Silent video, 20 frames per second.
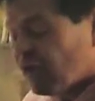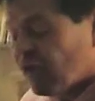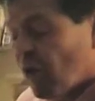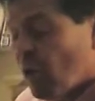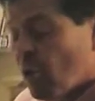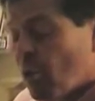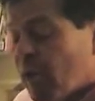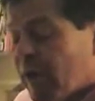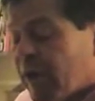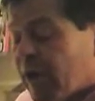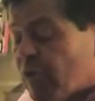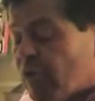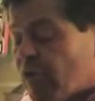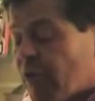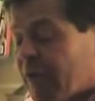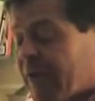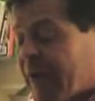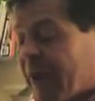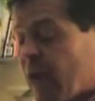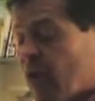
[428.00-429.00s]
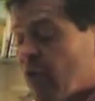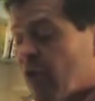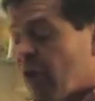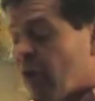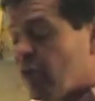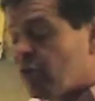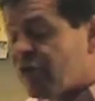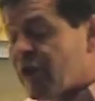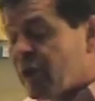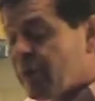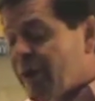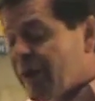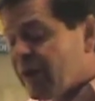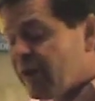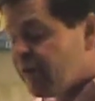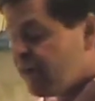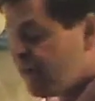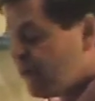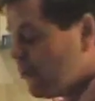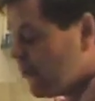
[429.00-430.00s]
So we can run the alcohol
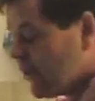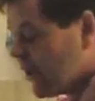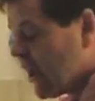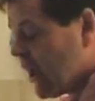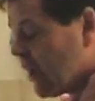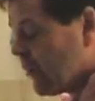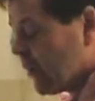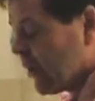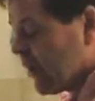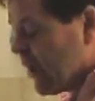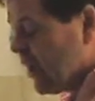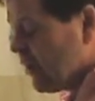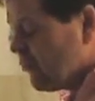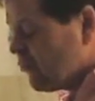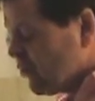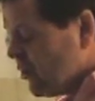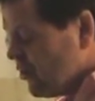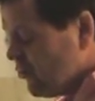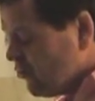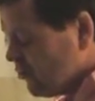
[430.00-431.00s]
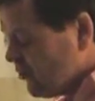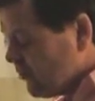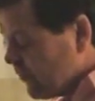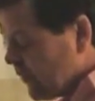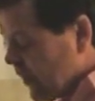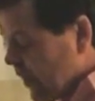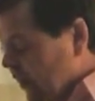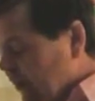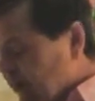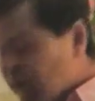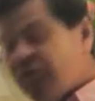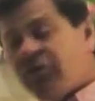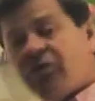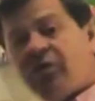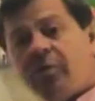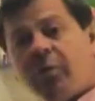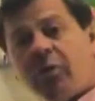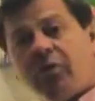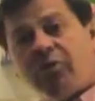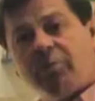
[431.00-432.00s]
directly through the carbon cartridge and
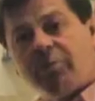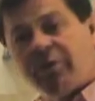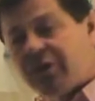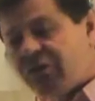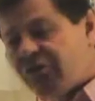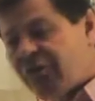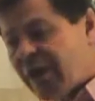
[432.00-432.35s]
into the bottom